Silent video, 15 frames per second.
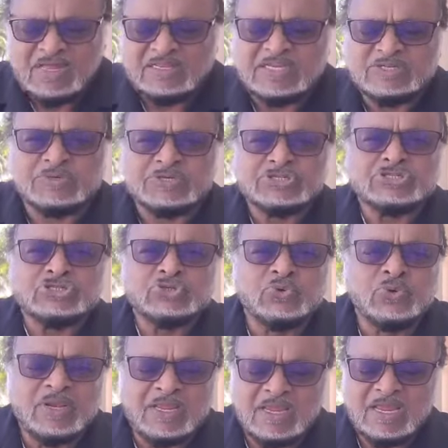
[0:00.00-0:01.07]
This was
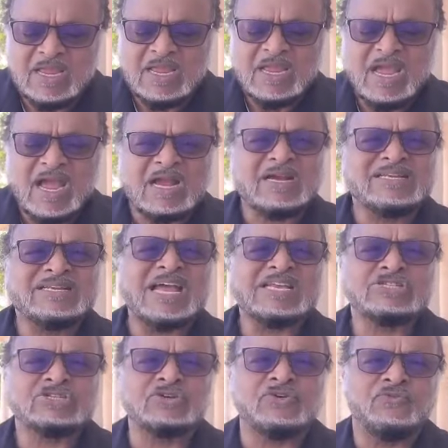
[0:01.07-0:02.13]
truly a
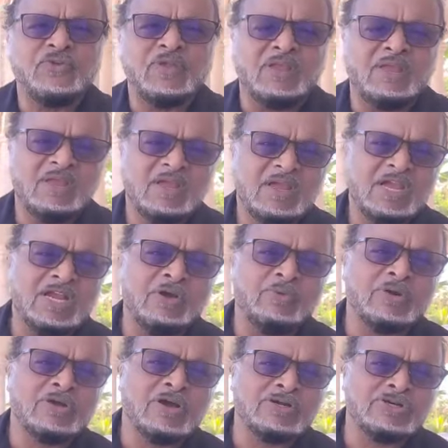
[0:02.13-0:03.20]
catastrophe in
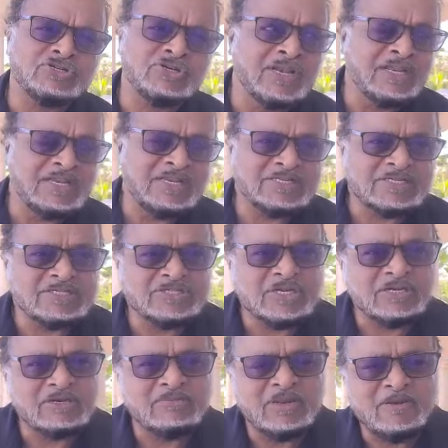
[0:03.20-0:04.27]
our country, ladies and
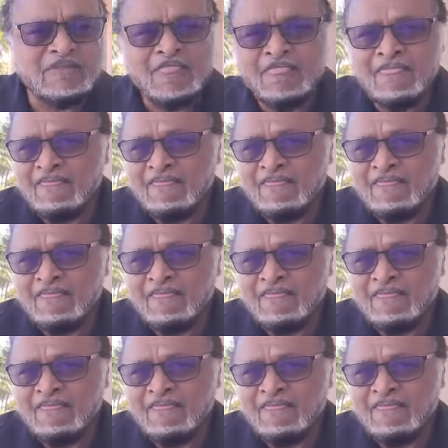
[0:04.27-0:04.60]
gentlemen.